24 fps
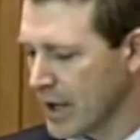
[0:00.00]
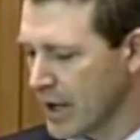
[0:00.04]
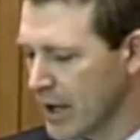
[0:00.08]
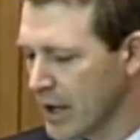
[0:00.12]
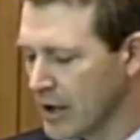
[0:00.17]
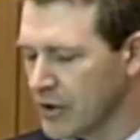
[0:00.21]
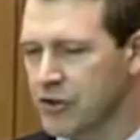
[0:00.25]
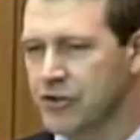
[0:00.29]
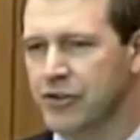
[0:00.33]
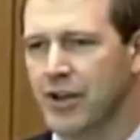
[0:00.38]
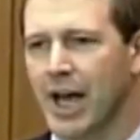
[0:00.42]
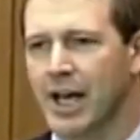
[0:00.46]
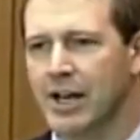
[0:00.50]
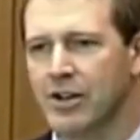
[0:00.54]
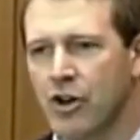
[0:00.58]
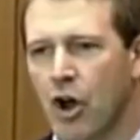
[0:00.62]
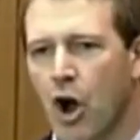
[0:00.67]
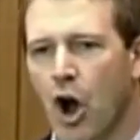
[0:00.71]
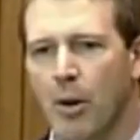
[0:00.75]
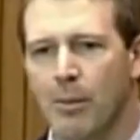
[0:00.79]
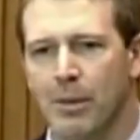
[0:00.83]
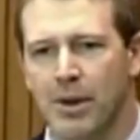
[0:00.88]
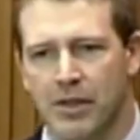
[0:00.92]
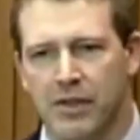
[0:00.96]
a side
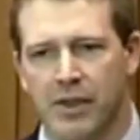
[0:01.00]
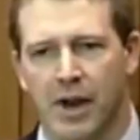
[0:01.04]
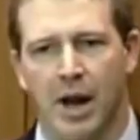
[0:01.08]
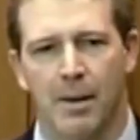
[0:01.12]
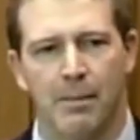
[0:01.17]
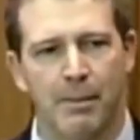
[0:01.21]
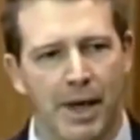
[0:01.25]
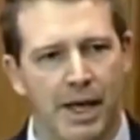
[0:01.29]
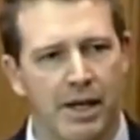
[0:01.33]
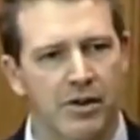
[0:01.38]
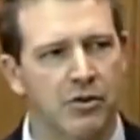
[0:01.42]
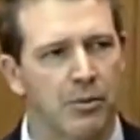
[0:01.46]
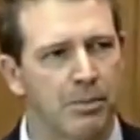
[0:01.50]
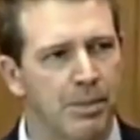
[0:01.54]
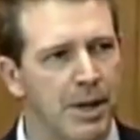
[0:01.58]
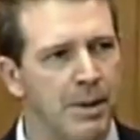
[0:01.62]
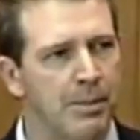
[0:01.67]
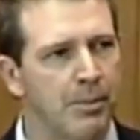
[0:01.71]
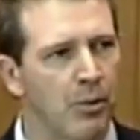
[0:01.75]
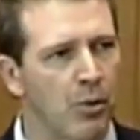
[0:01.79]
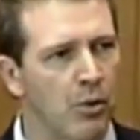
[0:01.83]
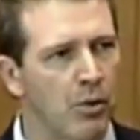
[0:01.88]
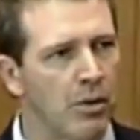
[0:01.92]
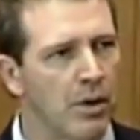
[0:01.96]
comment that I make to
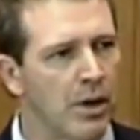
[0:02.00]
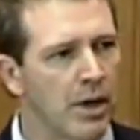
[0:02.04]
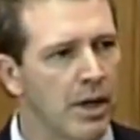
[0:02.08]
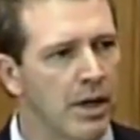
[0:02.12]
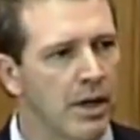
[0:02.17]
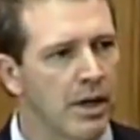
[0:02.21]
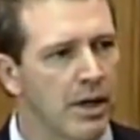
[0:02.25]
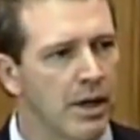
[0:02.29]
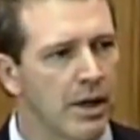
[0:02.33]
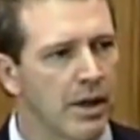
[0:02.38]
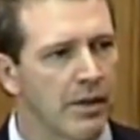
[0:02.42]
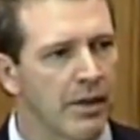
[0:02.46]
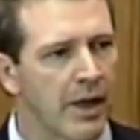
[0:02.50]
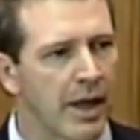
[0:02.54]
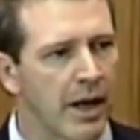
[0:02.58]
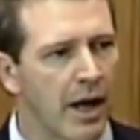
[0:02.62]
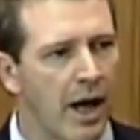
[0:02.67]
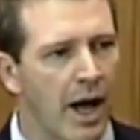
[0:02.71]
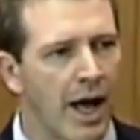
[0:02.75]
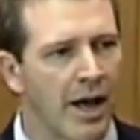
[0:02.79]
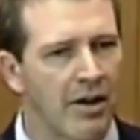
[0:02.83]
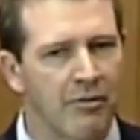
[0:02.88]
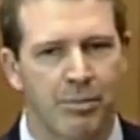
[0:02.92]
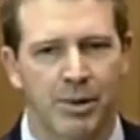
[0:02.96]
people
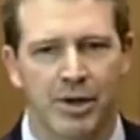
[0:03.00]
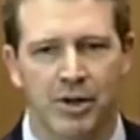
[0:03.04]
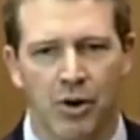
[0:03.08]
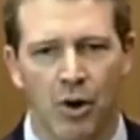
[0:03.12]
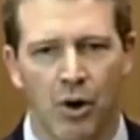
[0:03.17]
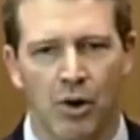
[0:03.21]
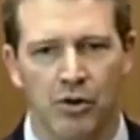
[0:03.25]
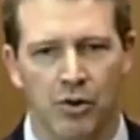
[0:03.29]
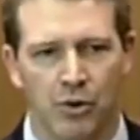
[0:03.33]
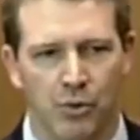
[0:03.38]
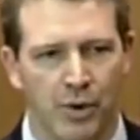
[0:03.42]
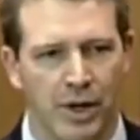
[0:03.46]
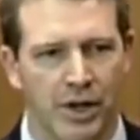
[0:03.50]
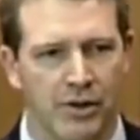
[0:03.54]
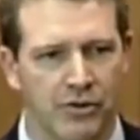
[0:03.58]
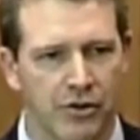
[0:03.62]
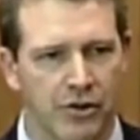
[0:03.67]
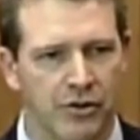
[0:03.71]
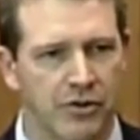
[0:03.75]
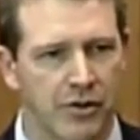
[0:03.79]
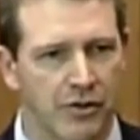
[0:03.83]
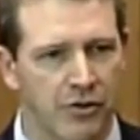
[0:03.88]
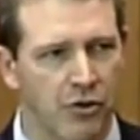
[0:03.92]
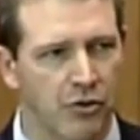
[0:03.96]
that I've been called a
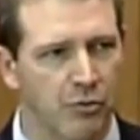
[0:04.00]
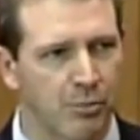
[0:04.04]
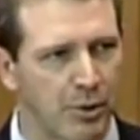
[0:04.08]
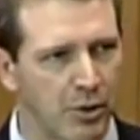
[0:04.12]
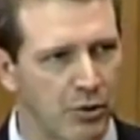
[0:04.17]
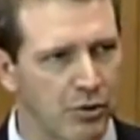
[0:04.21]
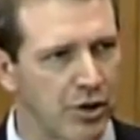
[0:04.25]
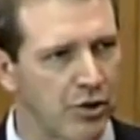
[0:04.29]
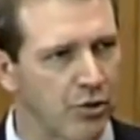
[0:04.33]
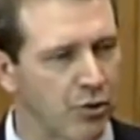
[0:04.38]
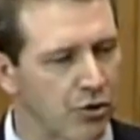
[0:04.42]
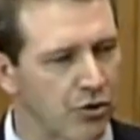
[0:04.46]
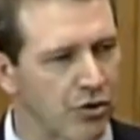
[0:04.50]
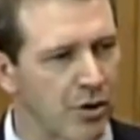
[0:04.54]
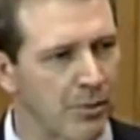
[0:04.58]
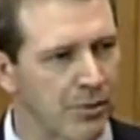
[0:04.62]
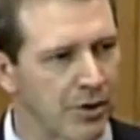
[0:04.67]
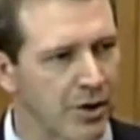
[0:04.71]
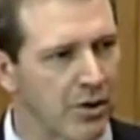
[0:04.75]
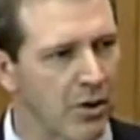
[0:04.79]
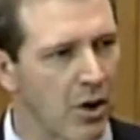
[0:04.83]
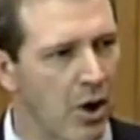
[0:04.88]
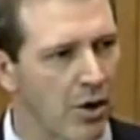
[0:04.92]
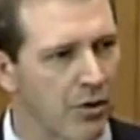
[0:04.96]
racist in this building or
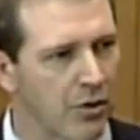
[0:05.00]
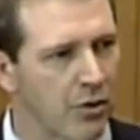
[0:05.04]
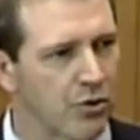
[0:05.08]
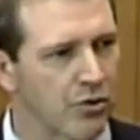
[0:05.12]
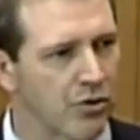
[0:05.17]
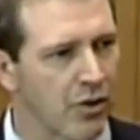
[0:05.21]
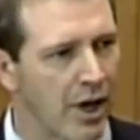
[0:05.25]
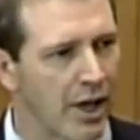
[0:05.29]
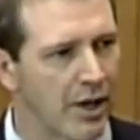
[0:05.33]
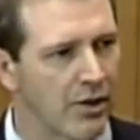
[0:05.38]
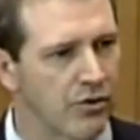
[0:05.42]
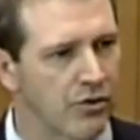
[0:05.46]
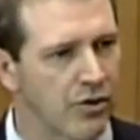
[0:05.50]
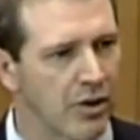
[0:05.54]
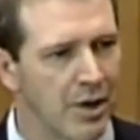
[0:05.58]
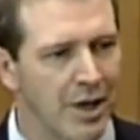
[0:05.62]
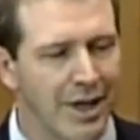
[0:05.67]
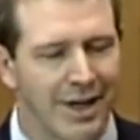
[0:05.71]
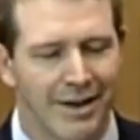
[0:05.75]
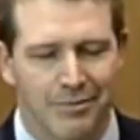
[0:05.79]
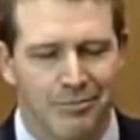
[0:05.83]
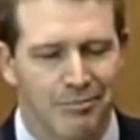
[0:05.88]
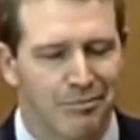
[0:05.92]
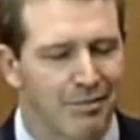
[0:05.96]
something along those lines
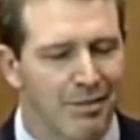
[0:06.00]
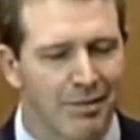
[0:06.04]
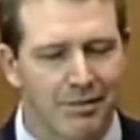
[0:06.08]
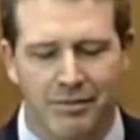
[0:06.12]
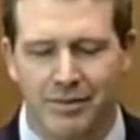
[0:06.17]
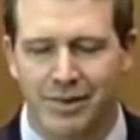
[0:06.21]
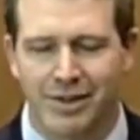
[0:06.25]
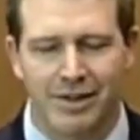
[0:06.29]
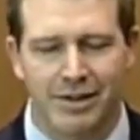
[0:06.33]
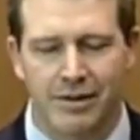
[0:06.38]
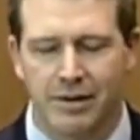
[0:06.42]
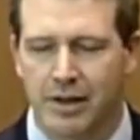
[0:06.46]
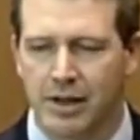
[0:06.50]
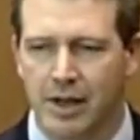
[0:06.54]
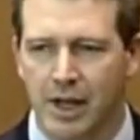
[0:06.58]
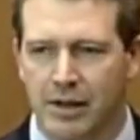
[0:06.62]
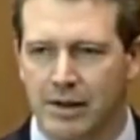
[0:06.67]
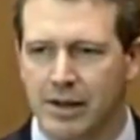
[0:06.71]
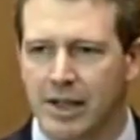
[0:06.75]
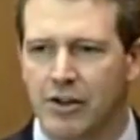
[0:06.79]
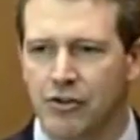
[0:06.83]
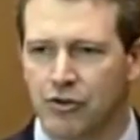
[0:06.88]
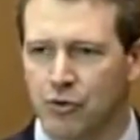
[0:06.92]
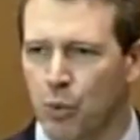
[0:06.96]

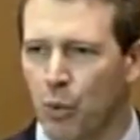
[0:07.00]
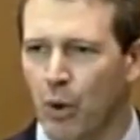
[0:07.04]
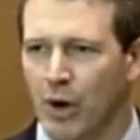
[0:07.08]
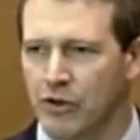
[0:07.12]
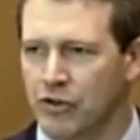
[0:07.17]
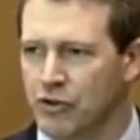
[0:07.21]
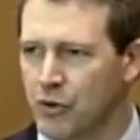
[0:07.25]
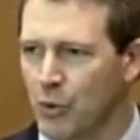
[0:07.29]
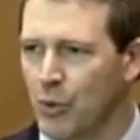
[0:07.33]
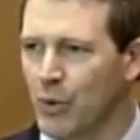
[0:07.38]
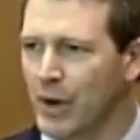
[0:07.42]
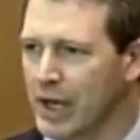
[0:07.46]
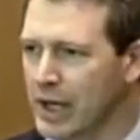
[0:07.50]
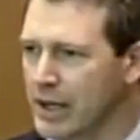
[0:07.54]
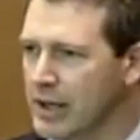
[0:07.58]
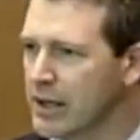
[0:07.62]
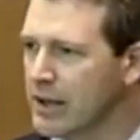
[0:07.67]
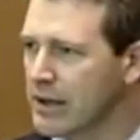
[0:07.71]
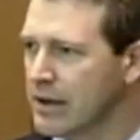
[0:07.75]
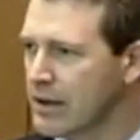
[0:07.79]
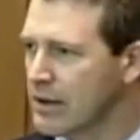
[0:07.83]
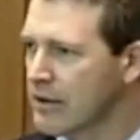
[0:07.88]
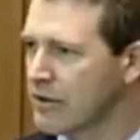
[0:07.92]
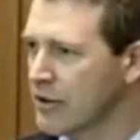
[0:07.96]
at least once a
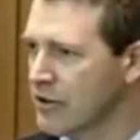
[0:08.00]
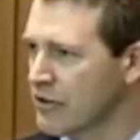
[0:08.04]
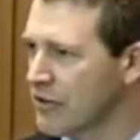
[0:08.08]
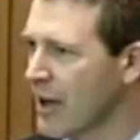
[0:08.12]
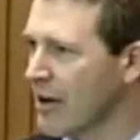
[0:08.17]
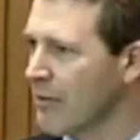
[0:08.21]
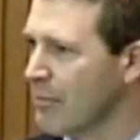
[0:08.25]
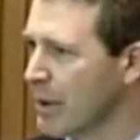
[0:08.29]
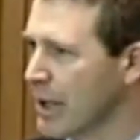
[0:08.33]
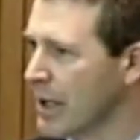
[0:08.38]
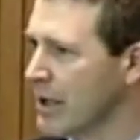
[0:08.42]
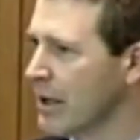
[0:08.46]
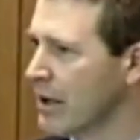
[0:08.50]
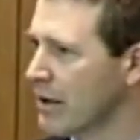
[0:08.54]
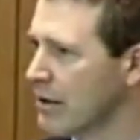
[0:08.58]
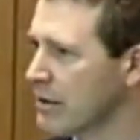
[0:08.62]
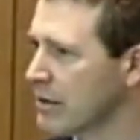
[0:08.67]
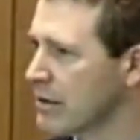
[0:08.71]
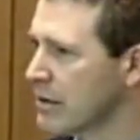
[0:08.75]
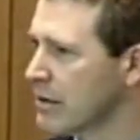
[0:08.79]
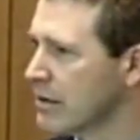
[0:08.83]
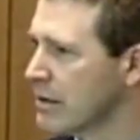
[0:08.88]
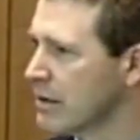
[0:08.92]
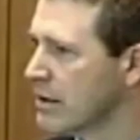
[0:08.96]
week since I've been here.
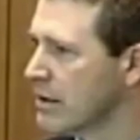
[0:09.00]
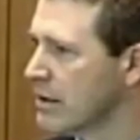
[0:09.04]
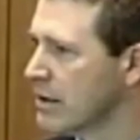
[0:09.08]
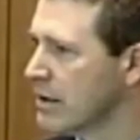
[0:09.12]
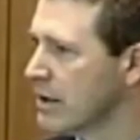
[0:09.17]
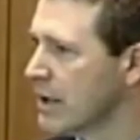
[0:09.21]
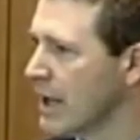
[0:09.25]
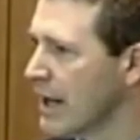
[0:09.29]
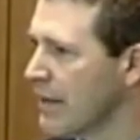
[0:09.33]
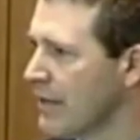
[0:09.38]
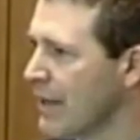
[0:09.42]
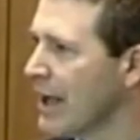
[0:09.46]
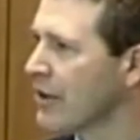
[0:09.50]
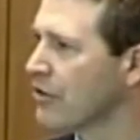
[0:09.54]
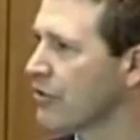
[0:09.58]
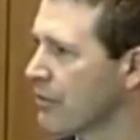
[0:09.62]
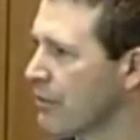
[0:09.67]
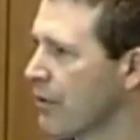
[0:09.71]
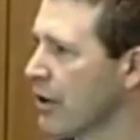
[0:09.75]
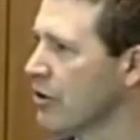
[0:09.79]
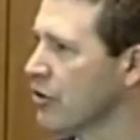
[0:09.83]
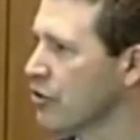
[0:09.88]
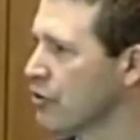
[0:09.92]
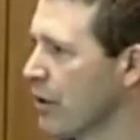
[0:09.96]
And that's
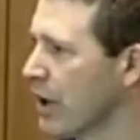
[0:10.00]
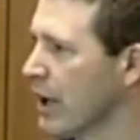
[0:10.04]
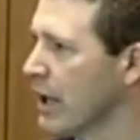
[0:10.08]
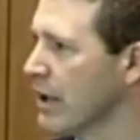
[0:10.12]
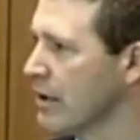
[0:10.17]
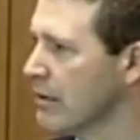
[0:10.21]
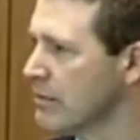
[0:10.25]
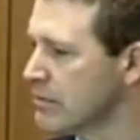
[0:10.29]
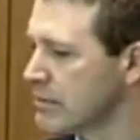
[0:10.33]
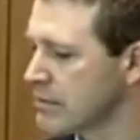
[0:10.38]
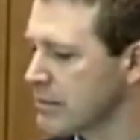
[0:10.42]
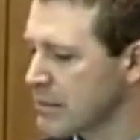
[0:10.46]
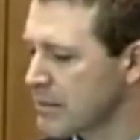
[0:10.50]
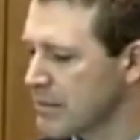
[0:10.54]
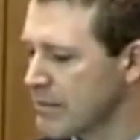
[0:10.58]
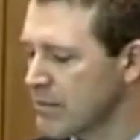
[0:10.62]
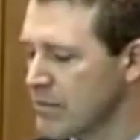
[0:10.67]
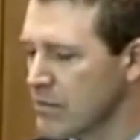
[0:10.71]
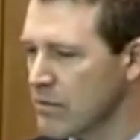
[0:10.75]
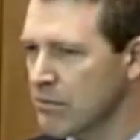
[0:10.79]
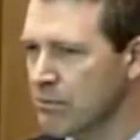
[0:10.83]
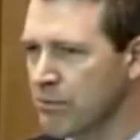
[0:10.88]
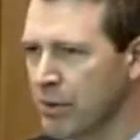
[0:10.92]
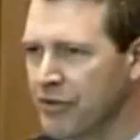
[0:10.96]
frustrating.
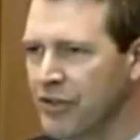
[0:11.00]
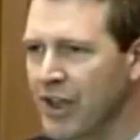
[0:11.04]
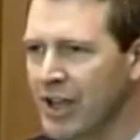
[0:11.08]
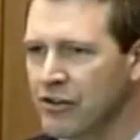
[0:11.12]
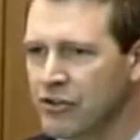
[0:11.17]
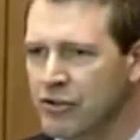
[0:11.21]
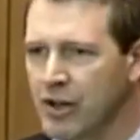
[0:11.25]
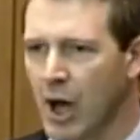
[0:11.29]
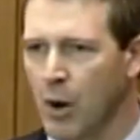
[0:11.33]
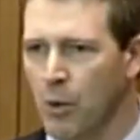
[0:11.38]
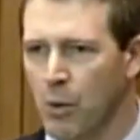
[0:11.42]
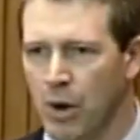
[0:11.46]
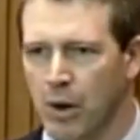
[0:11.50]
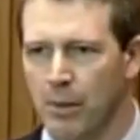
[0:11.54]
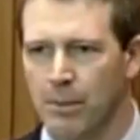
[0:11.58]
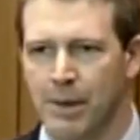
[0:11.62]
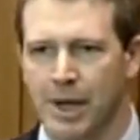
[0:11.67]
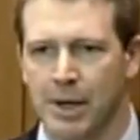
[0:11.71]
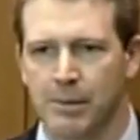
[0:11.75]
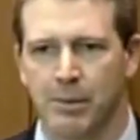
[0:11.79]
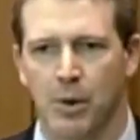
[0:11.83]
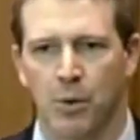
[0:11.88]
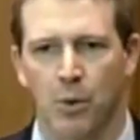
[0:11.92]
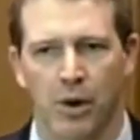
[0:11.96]
But that's not what
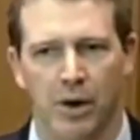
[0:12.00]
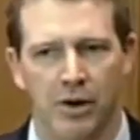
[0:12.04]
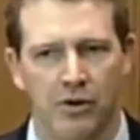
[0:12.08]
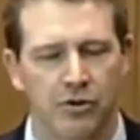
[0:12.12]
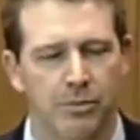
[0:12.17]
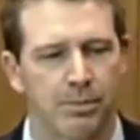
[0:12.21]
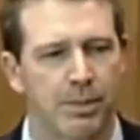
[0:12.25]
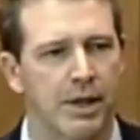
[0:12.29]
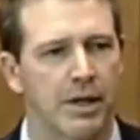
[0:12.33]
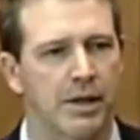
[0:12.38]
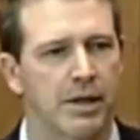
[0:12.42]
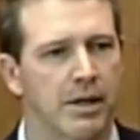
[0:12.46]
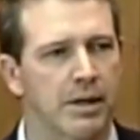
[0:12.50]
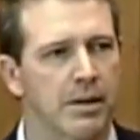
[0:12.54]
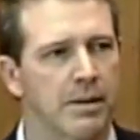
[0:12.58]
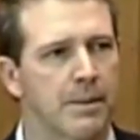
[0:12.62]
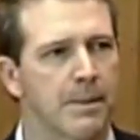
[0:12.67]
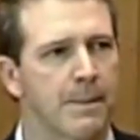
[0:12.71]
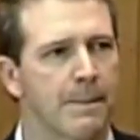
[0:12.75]
made me want to speak.